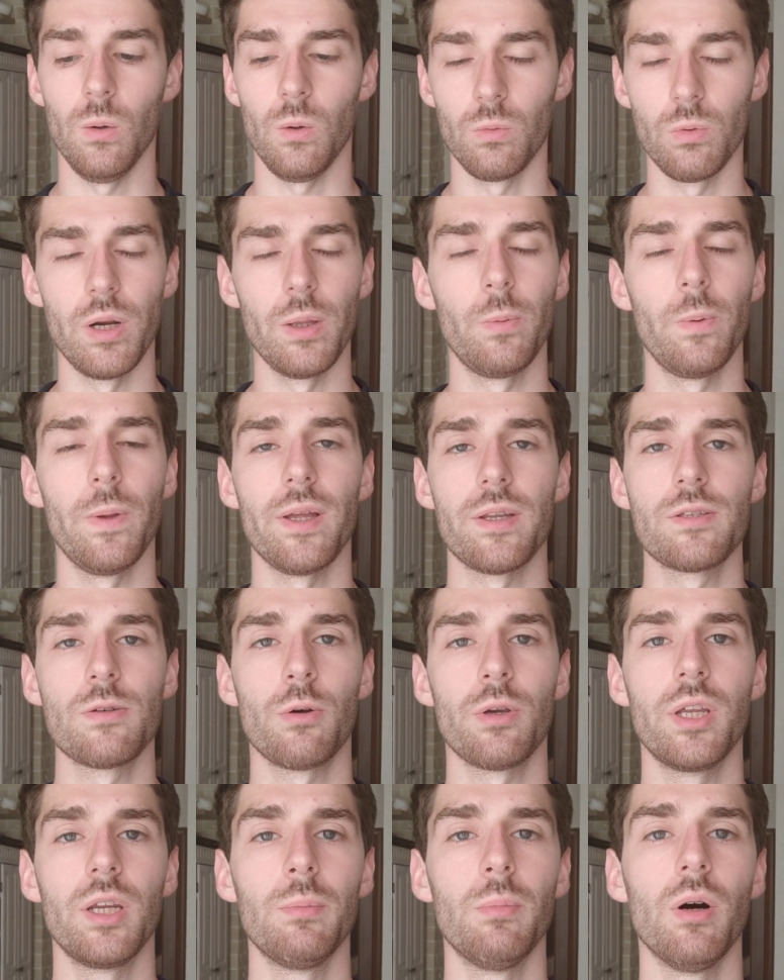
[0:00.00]
Right, we are
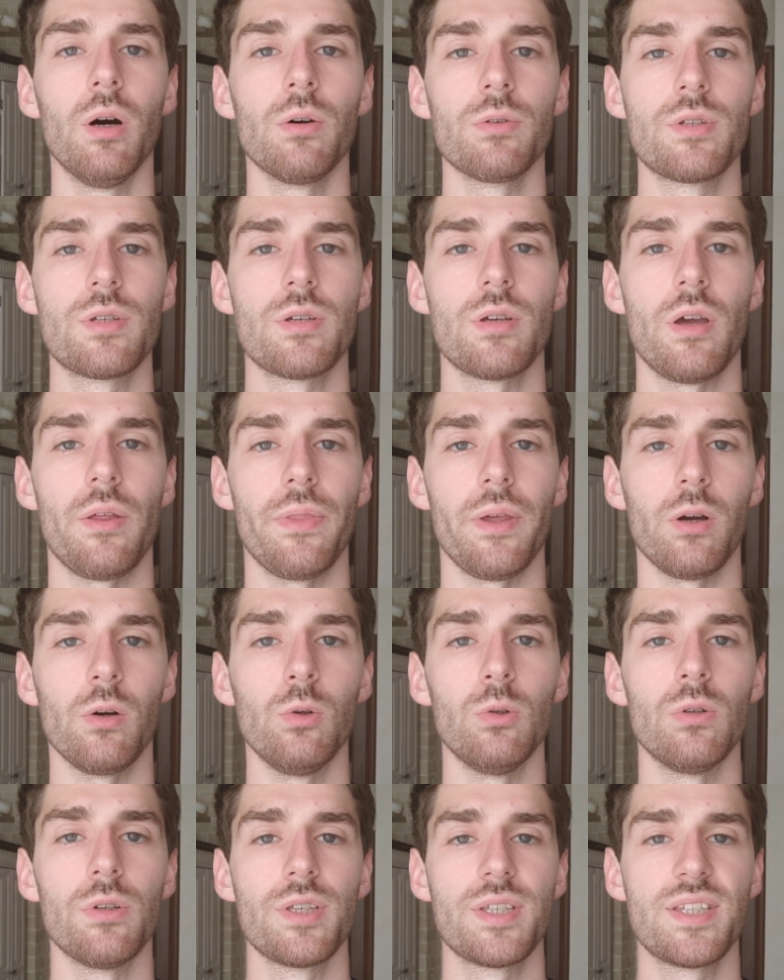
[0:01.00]
talking about the
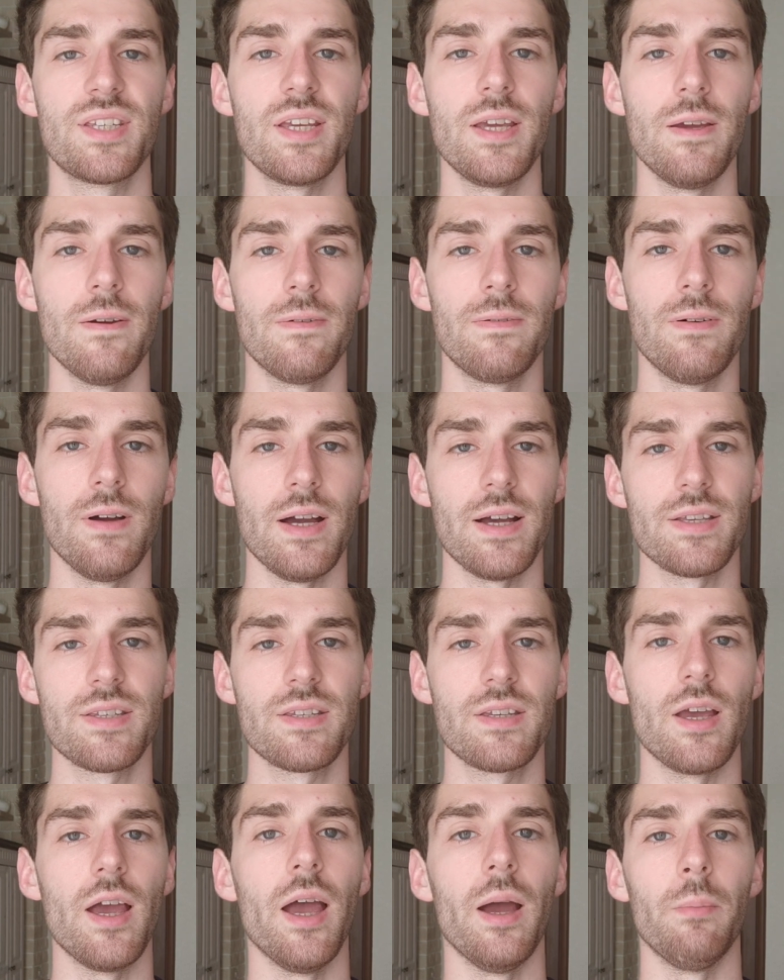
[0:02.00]
whole
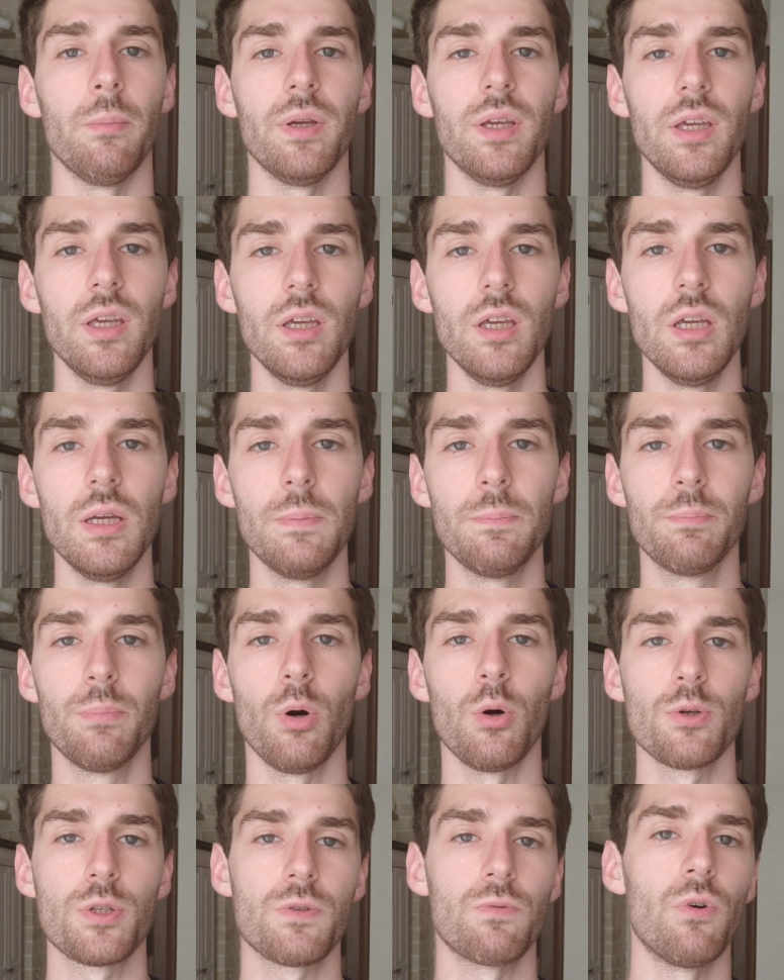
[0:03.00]
CFS, ME,
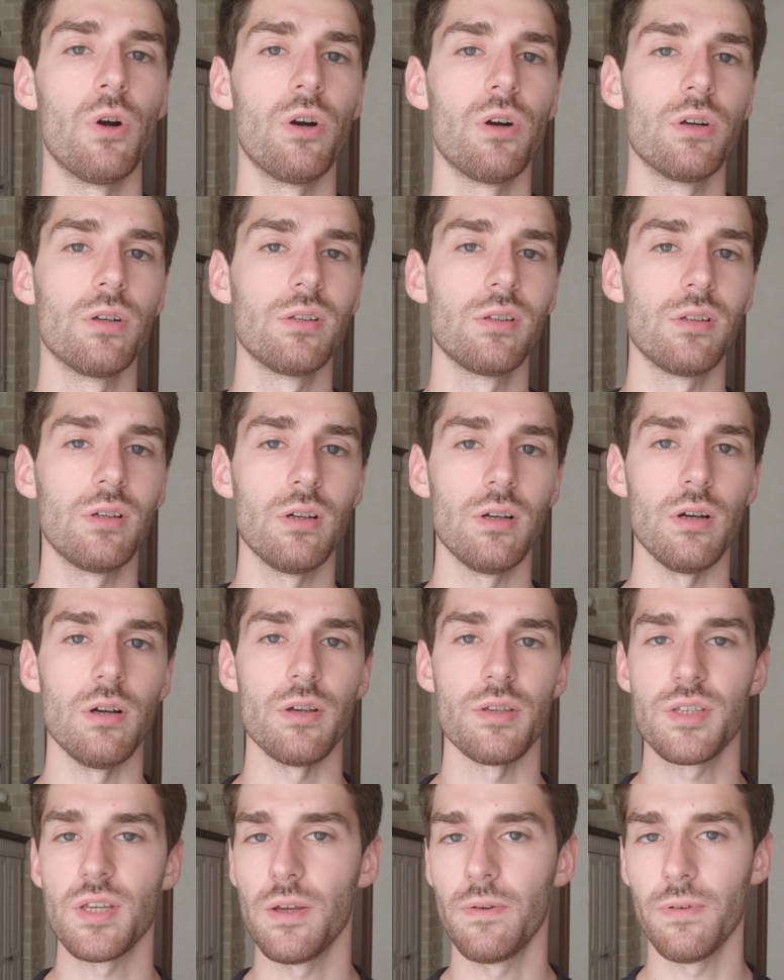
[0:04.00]
post-viral
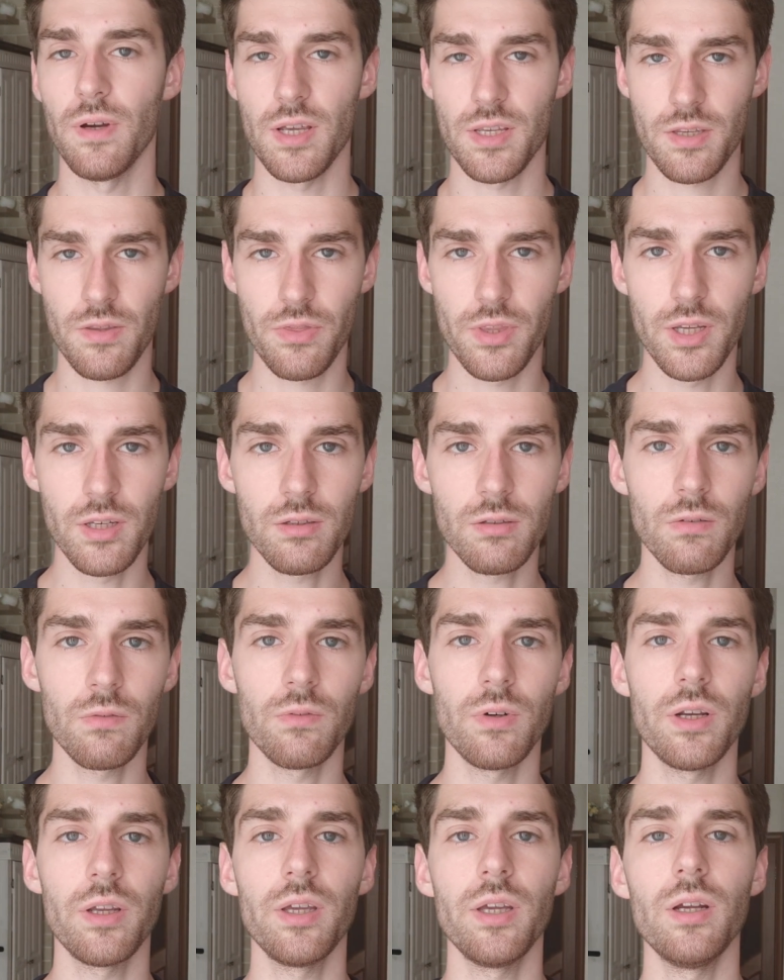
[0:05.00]
CFS thing
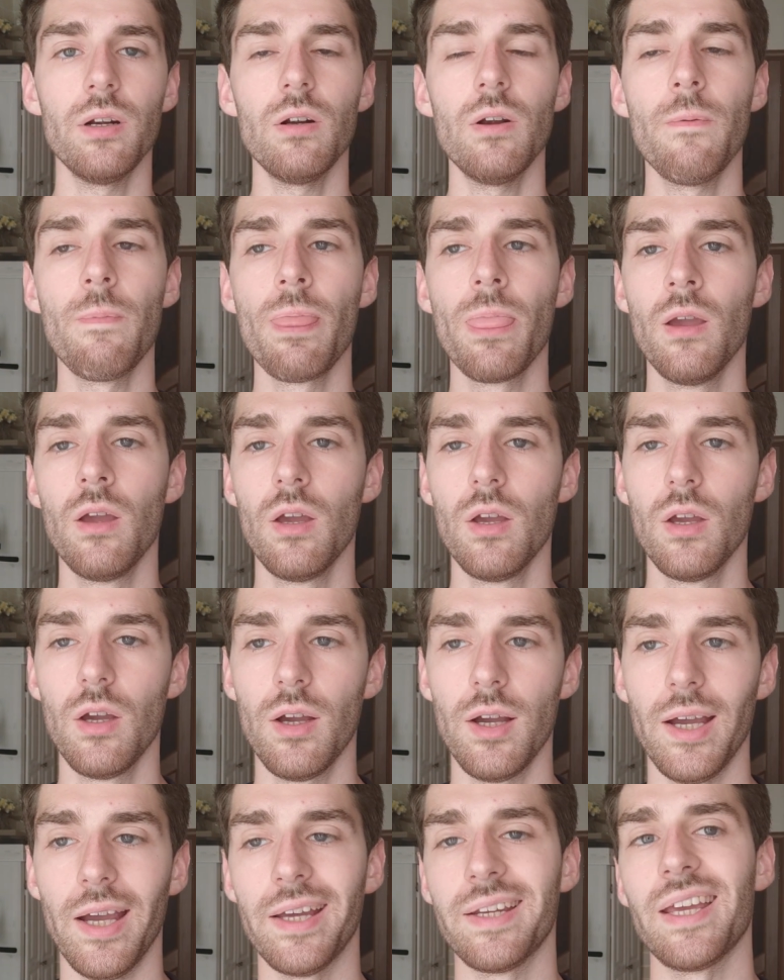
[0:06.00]
right here.
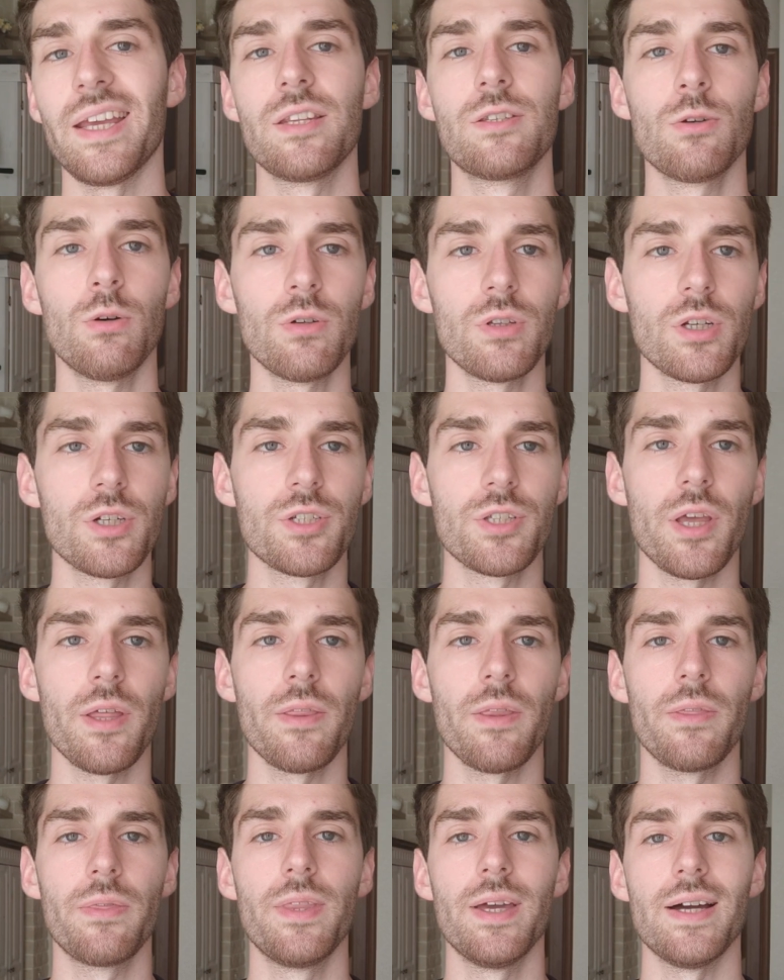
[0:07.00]
And I do understand
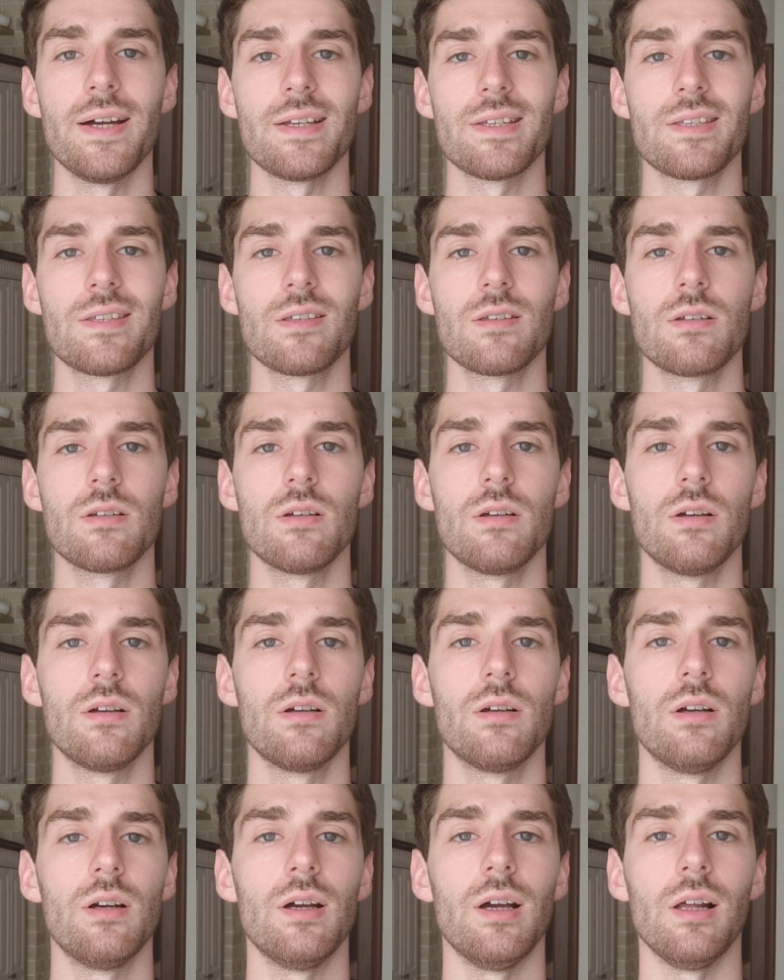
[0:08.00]
that there's
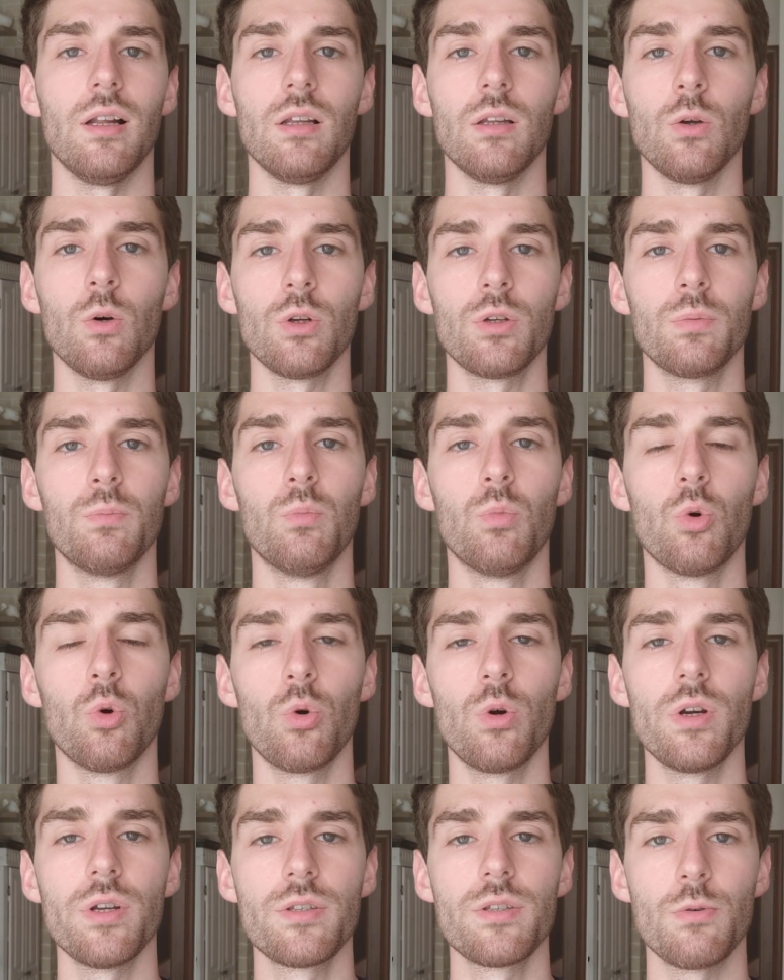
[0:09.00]
a lot
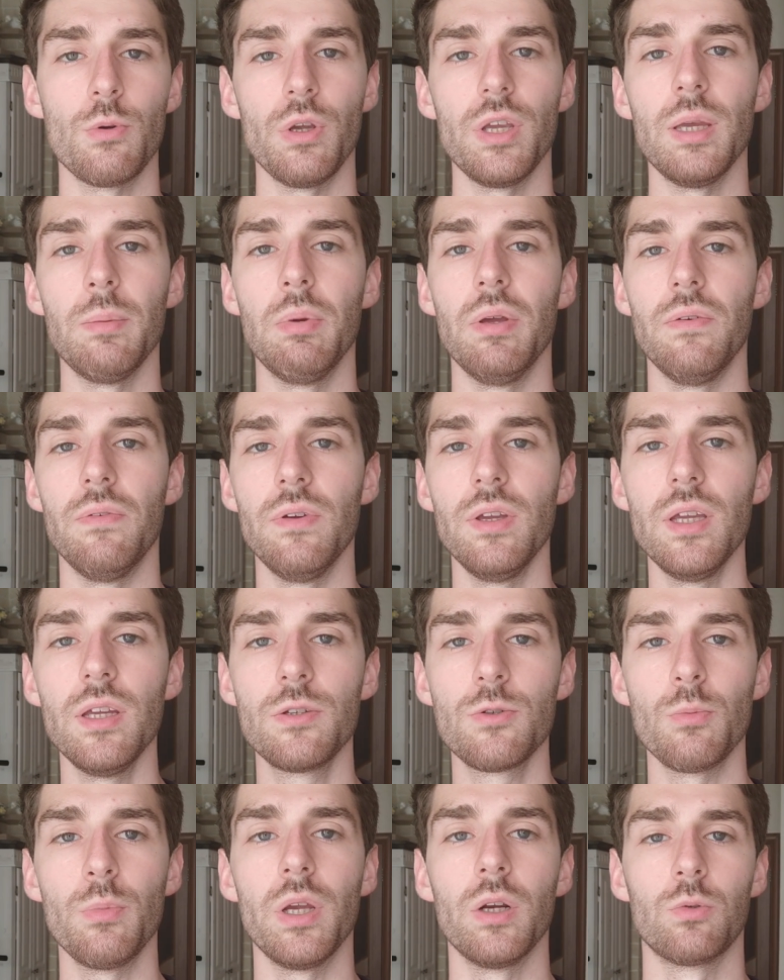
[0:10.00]
more to EBV
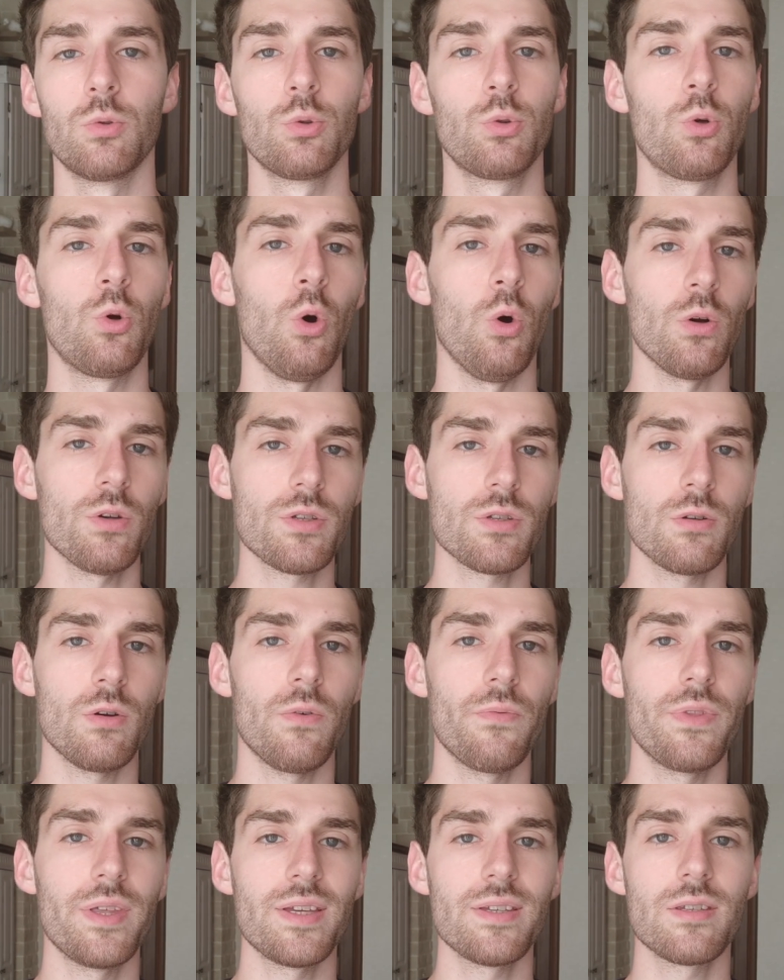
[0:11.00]
to be a root cause
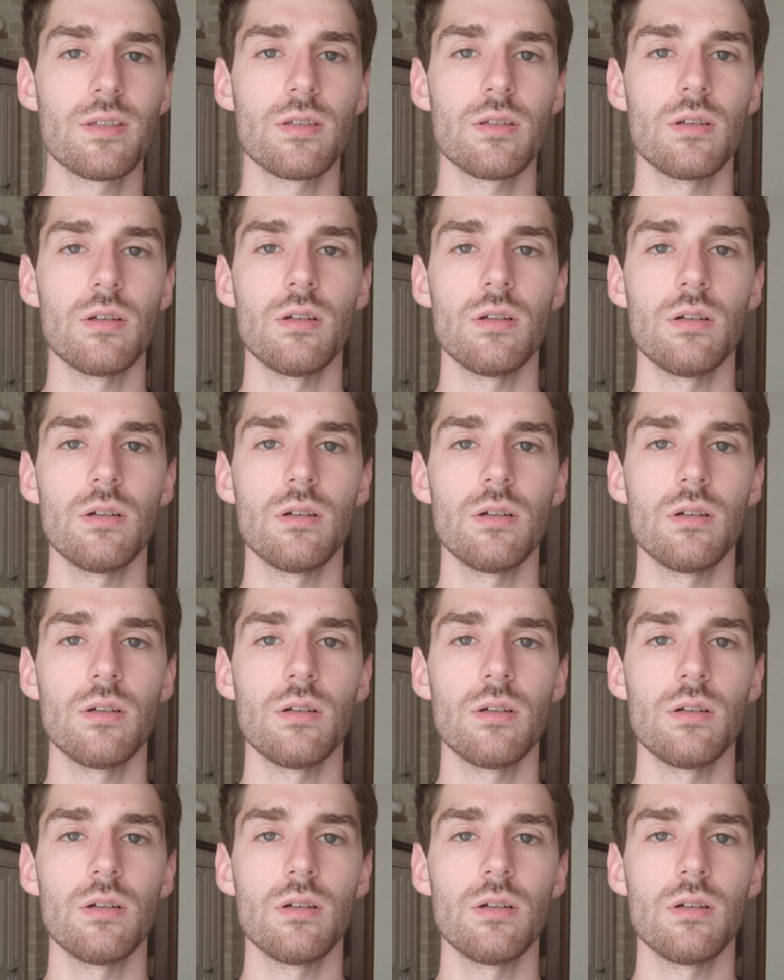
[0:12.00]
of this